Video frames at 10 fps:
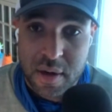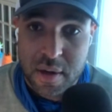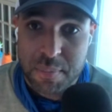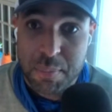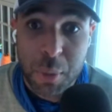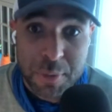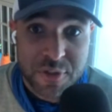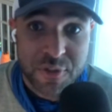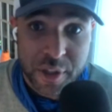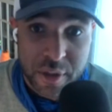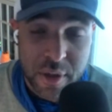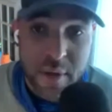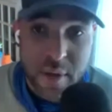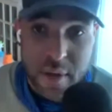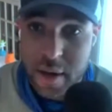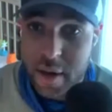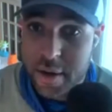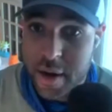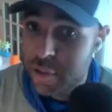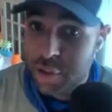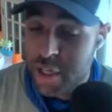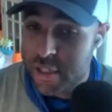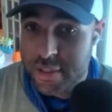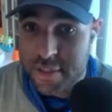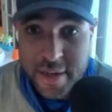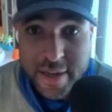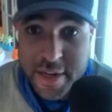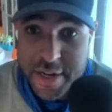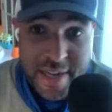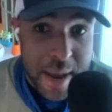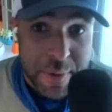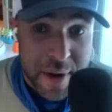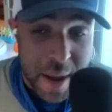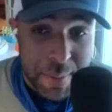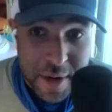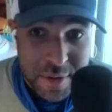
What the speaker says: purposefully, not just it just happened to happen.